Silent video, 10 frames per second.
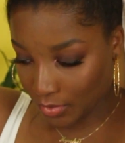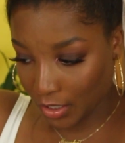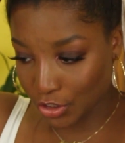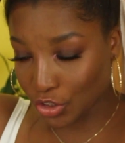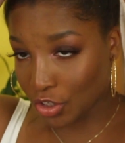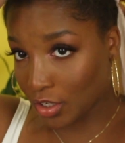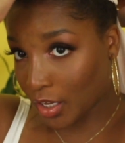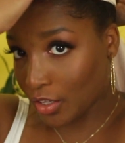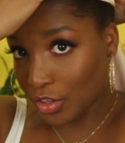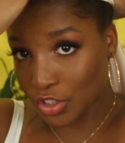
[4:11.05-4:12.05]
I should look
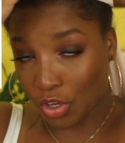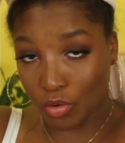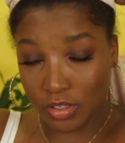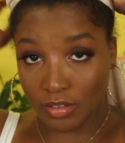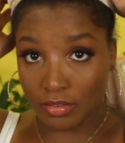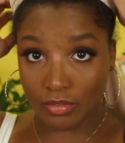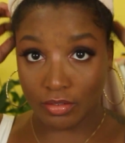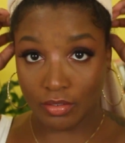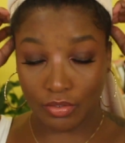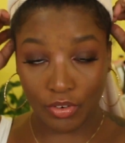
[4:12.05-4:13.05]
like the Sultan
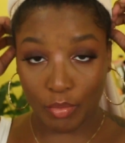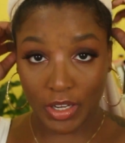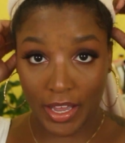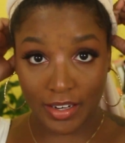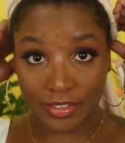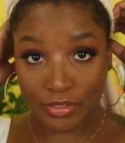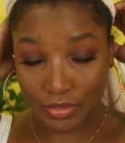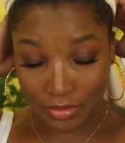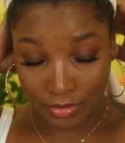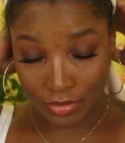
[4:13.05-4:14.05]
from Aladdin.
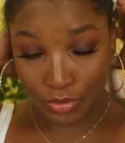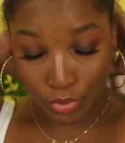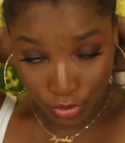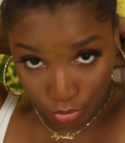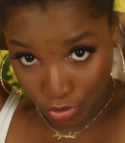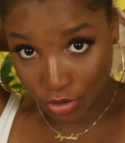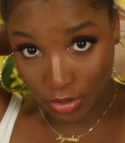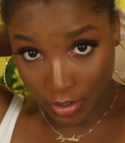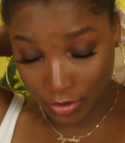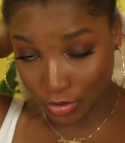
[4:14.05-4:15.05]
Well, you should
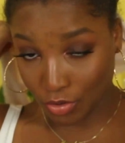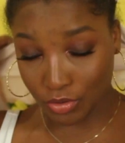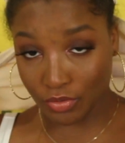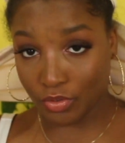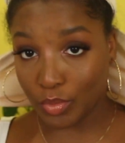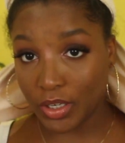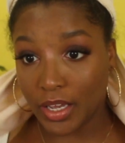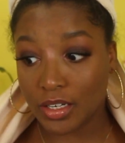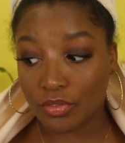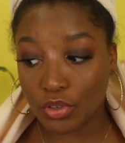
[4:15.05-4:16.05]
look like the Sultan from
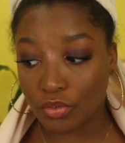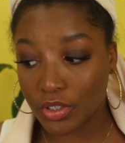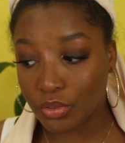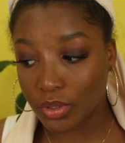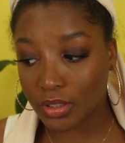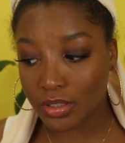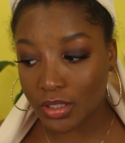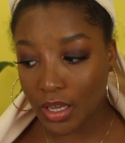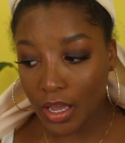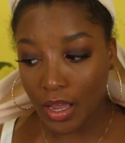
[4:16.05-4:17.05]
Aladdin if you're redoing this.